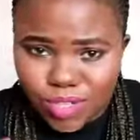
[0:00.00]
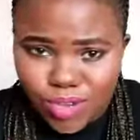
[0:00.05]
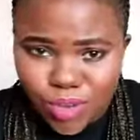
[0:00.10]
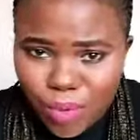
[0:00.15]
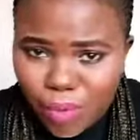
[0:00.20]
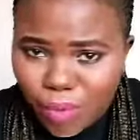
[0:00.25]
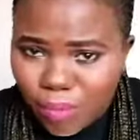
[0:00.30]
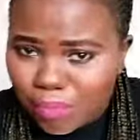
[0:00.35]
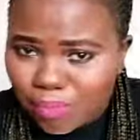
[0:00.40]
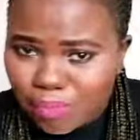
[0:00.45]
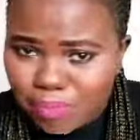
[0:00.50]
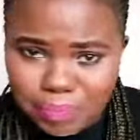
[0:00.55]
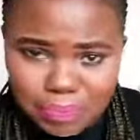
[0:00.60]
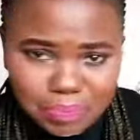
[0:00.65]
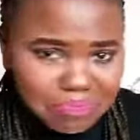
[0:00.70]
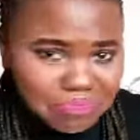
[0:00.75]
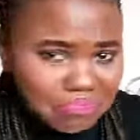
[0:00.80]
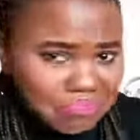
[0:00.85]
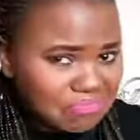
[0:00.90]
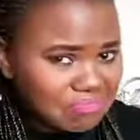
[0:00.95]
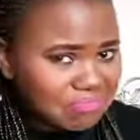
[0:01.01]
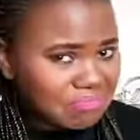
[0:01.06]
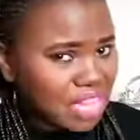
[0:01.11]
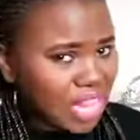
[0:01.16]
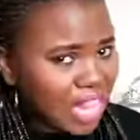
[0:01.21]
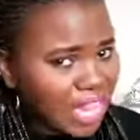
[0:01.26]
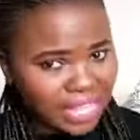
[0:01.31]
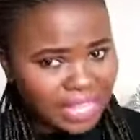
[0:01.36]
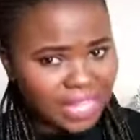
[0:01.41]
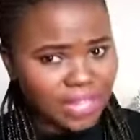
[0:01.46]
no
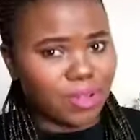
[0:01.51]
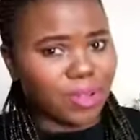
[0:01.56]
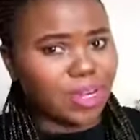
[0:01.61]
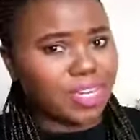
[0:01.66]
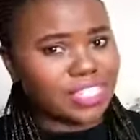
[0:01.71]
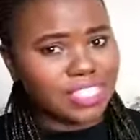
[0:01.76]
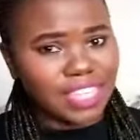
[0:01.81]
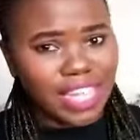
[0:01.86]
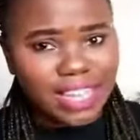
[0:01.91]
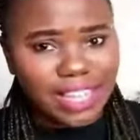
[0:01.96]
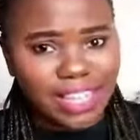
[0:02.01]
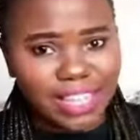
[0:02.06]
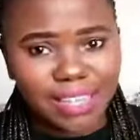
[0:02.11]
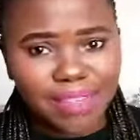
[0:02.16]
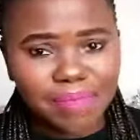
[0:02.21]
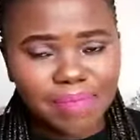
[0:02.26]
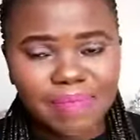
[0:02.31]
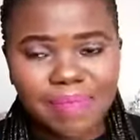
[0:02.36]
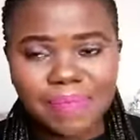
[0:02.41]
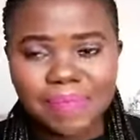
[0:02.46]
checking on each other.